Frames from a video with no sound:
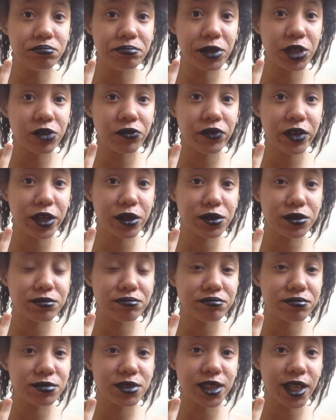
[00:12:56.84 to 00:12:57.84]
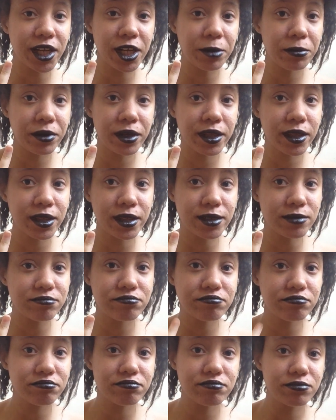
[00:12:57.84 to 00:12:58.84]
middle finger to anybody that
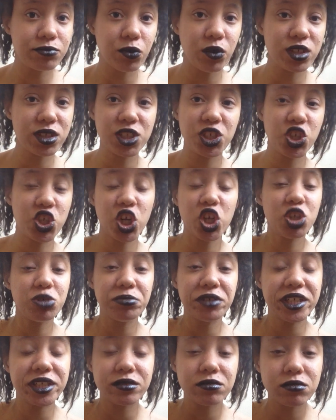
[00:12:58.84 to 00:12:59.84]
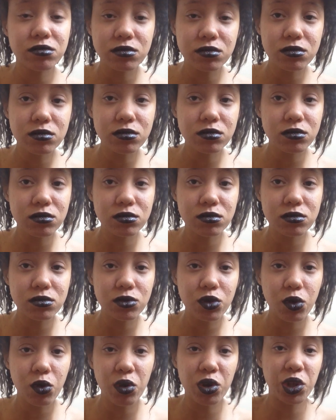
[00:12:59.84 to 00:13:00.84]
wants to judge me,
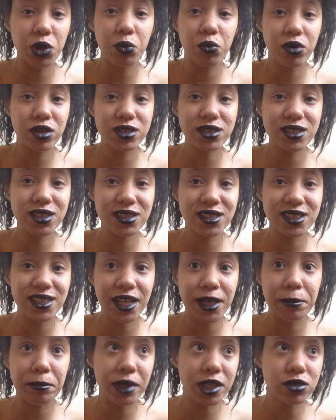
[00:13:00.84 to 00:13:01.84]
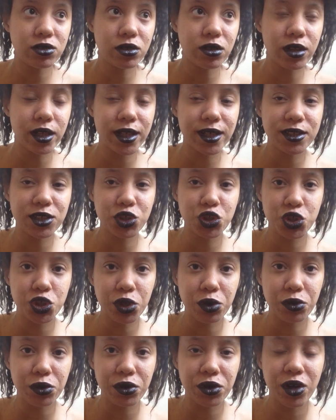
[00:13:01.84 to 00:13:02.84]
or that wants to say mental like it's a
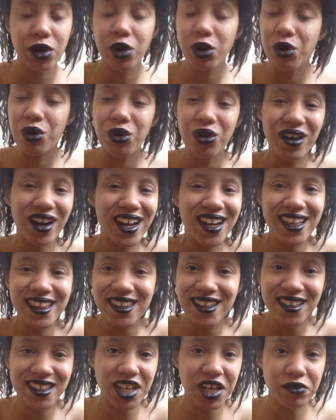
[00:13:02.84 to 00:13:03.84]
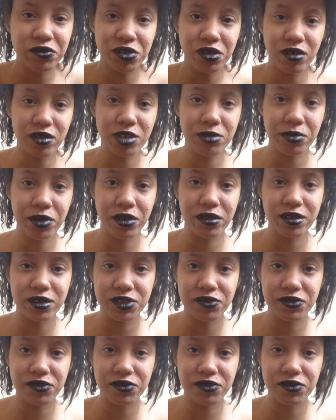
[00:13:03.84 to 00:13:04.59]
joke, or anything that I've talked about in